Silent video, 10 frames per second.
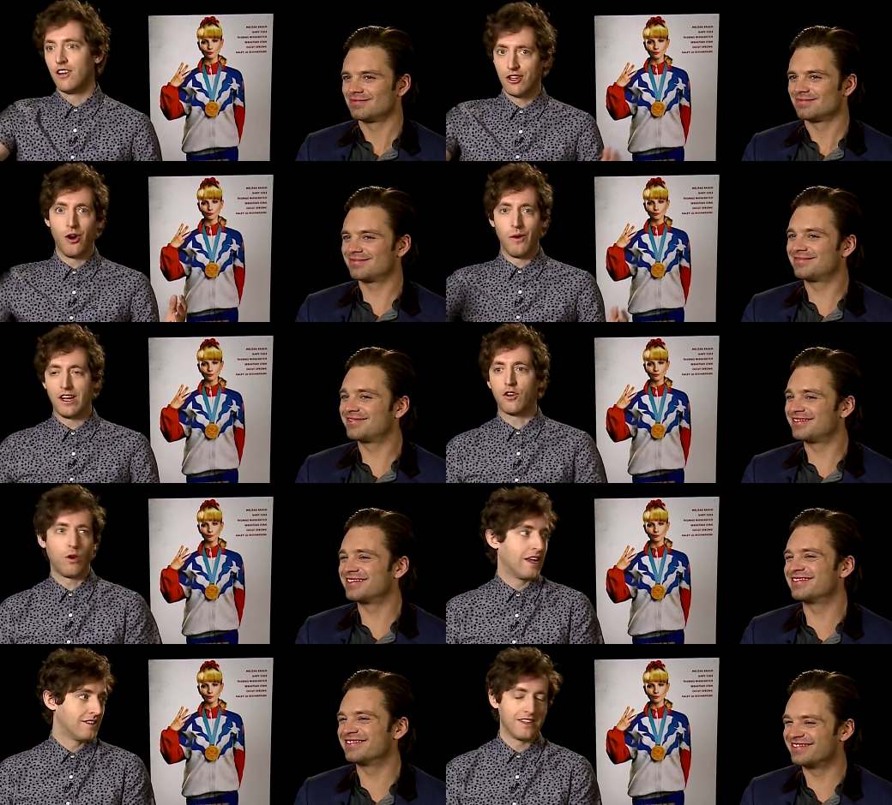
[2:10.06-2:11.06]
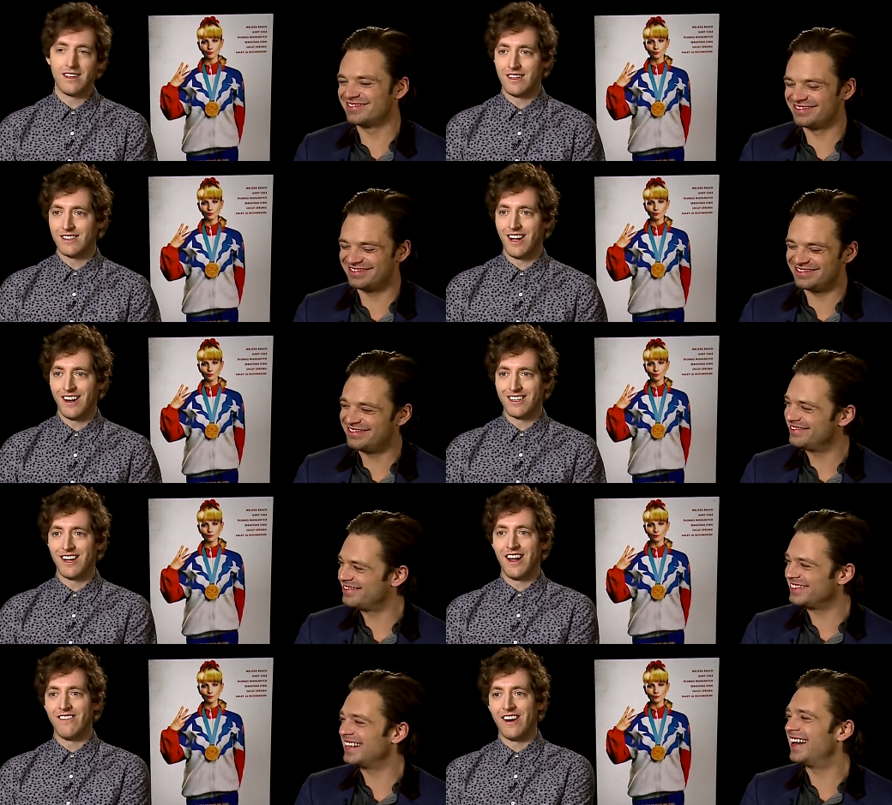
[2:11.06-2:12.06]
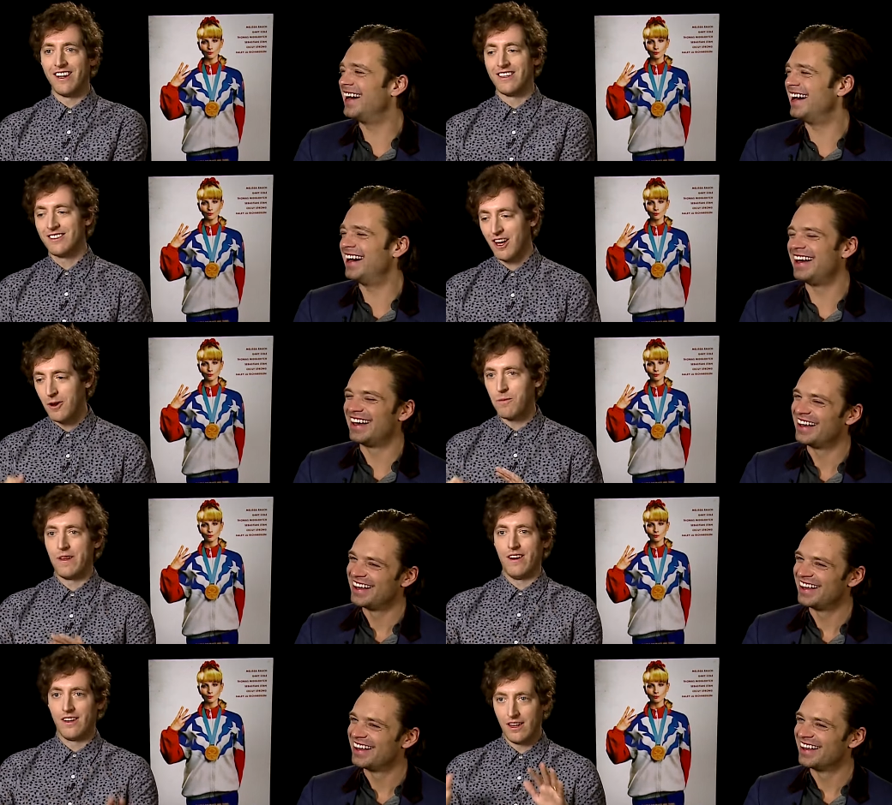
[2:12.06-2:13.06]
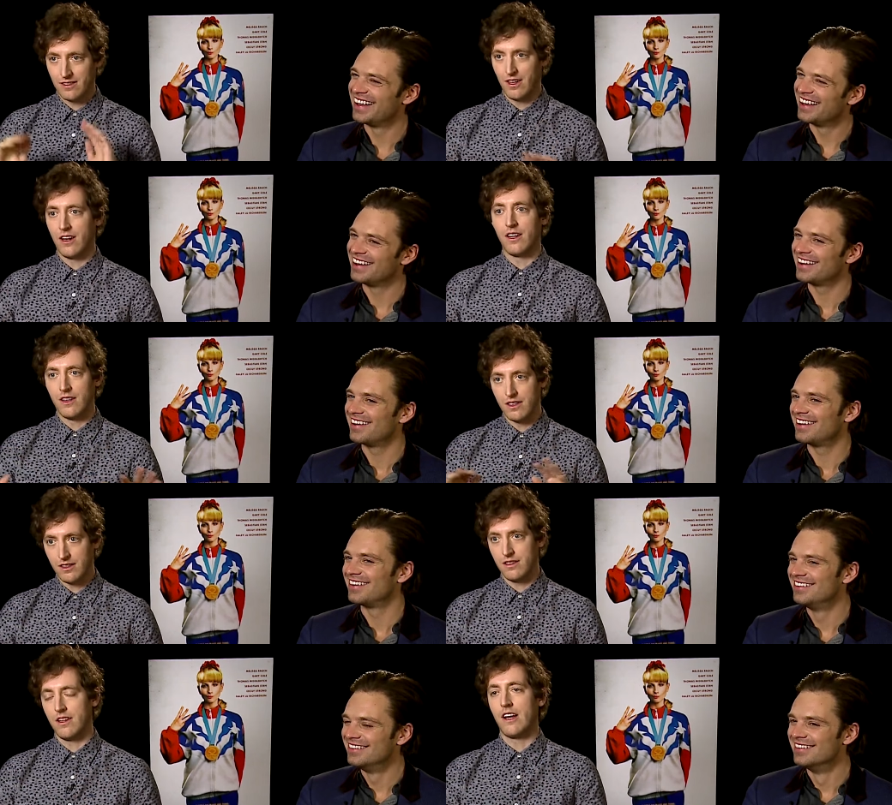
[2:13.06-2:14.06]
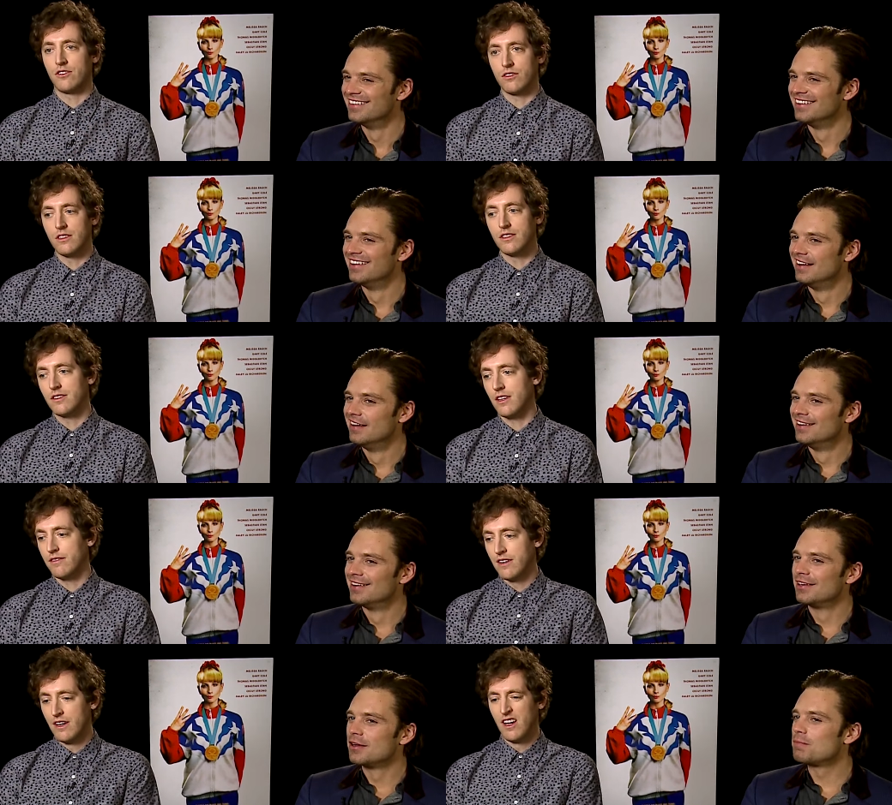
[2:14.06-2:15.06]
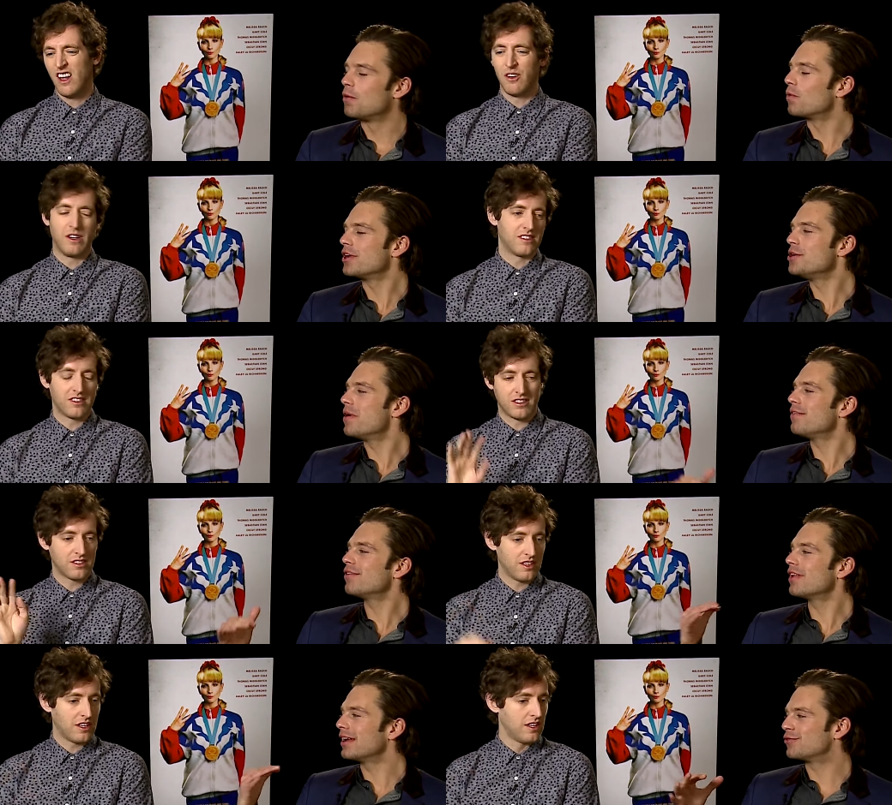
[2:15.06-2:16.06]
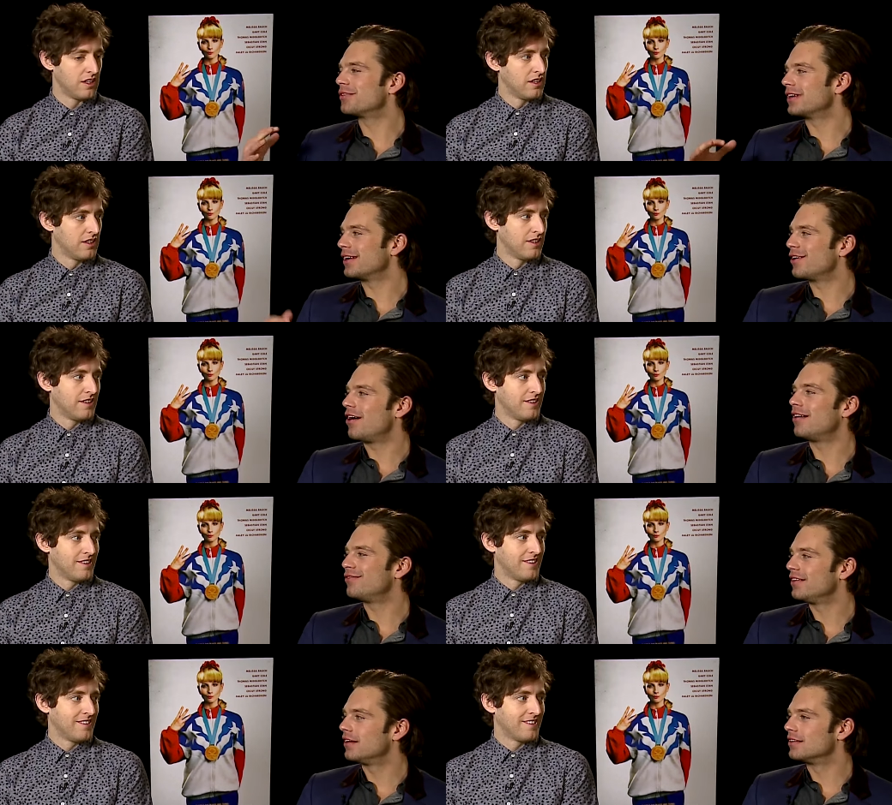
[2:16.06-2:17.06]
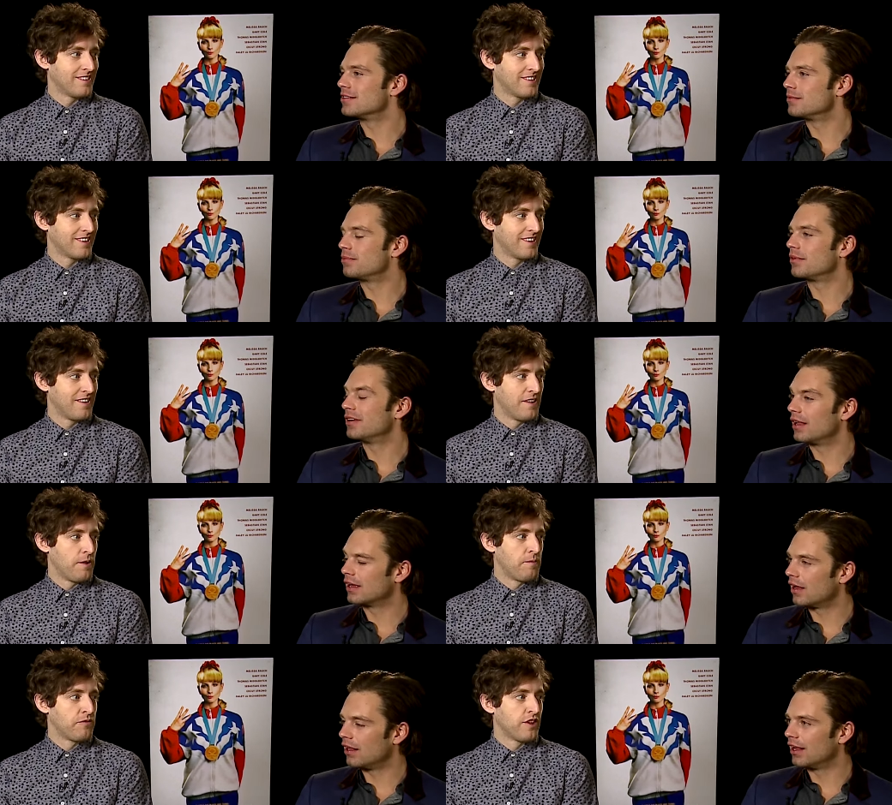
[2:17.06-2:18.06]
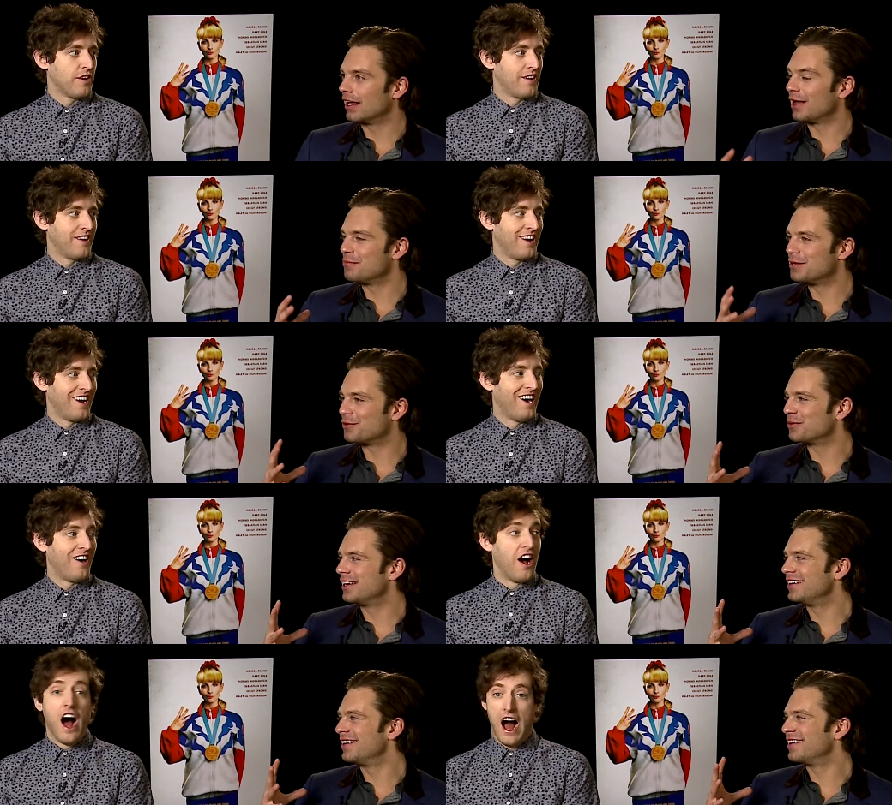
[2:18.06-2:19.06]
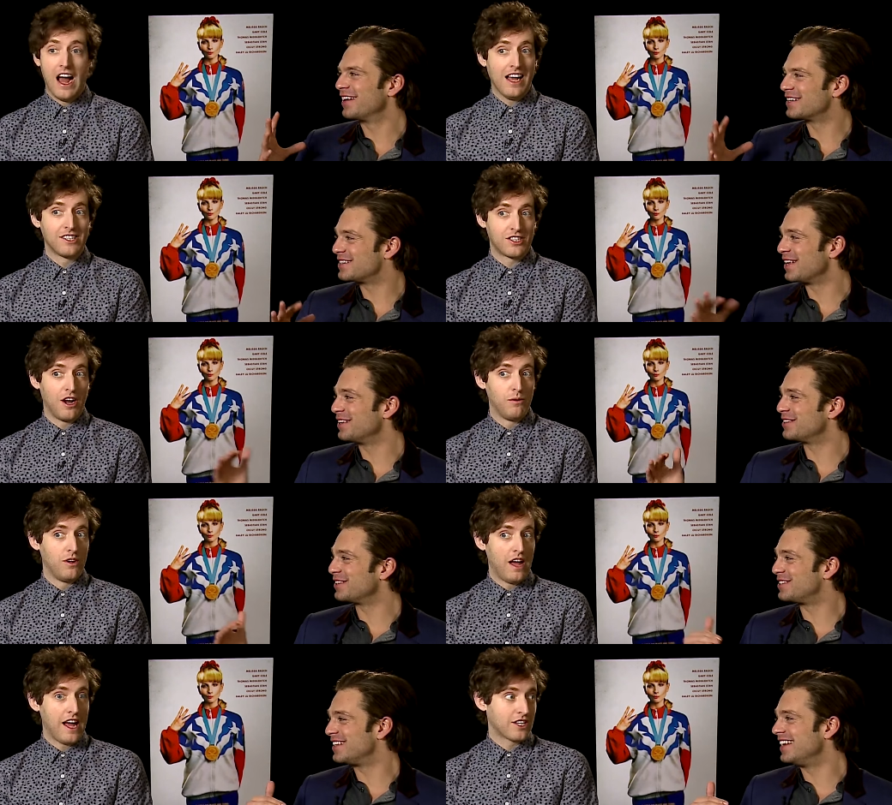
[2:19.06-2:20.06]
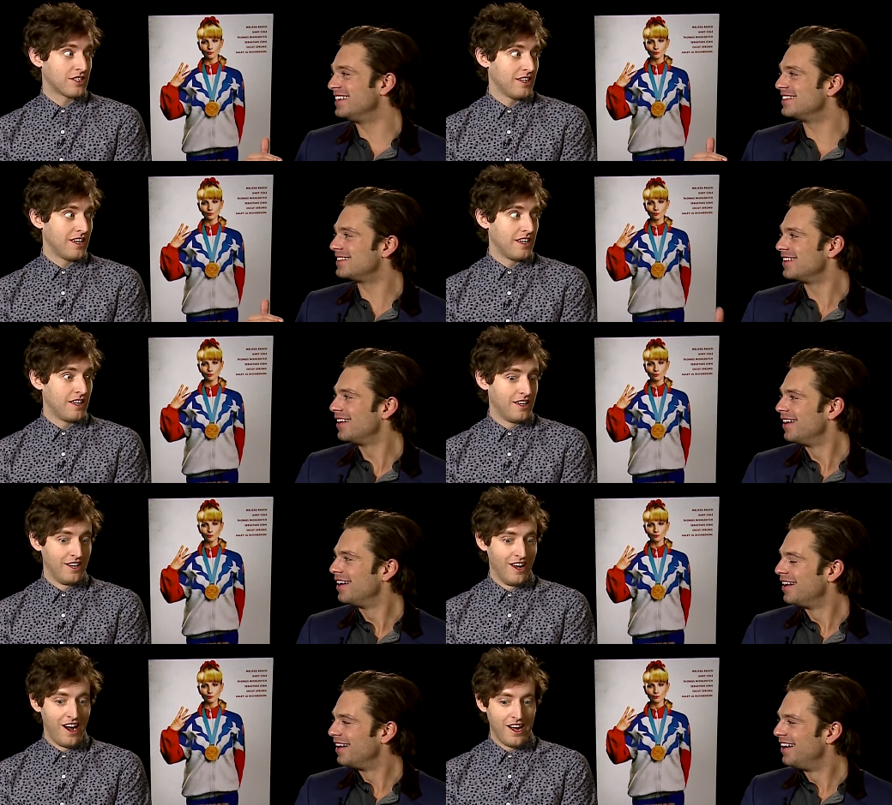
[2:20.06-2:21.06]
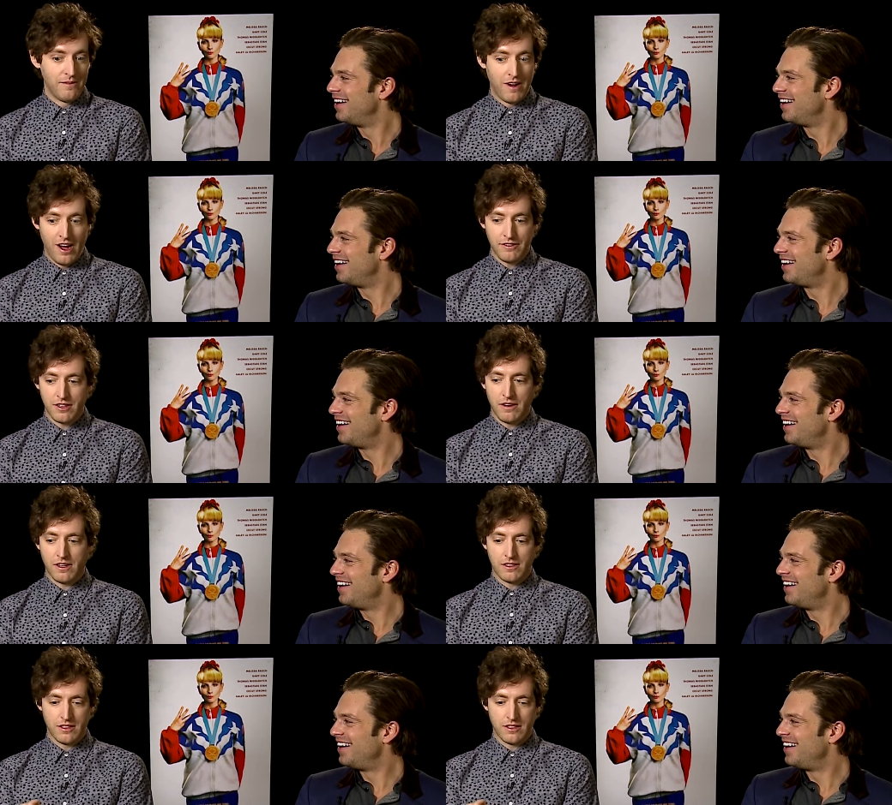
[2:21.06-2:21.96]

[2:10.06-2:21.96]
Speaker 1: going crazy the entire time, right? It's got to appear like subtle and natural and stuff. But Otherwise, were you ever like, like,
Speaker 2: drinking coffee and at some point like like in between? Oh, I had trouble actually
Speaker 1: in my off time because